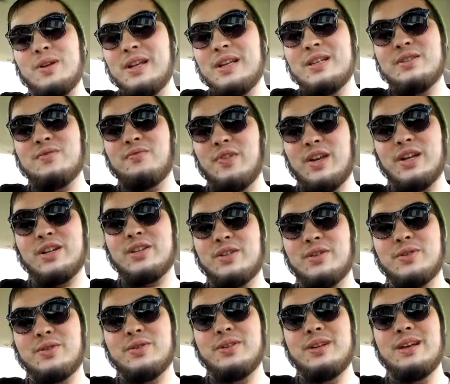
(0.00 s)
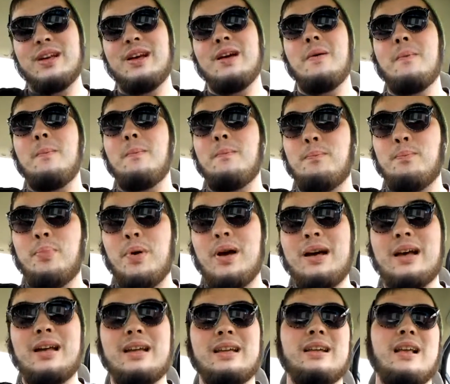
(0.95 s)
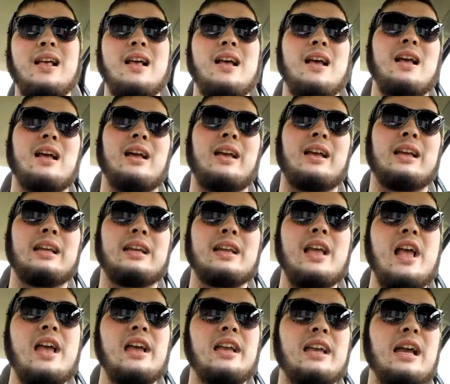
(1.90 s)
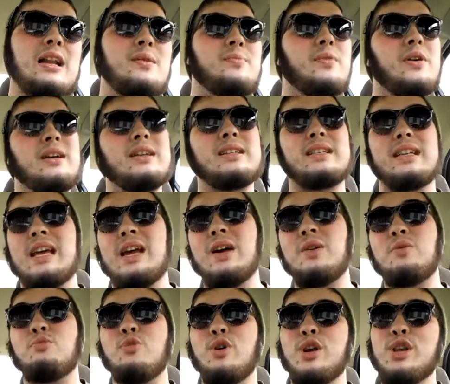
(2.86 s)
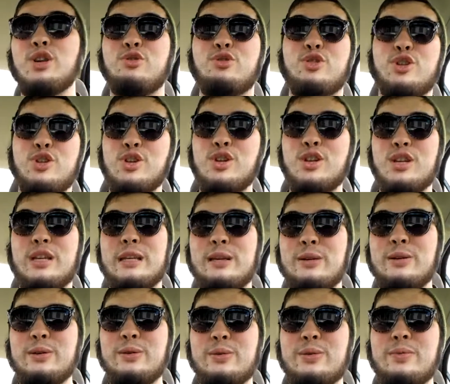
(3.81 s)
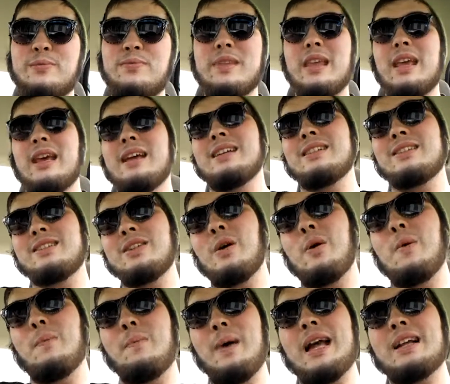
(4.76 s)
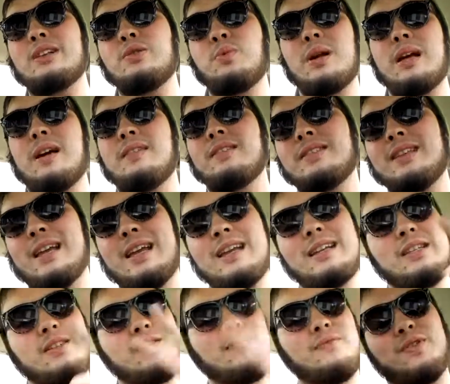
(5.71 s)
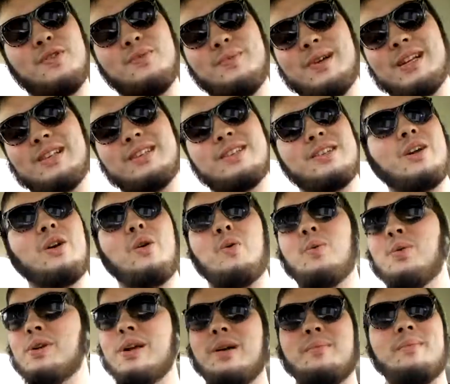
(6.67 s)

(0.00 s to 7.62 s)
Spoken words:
is fictional, but it kind of breaks down what you should do. So back to what I was saying just a few minutes ago. We'll come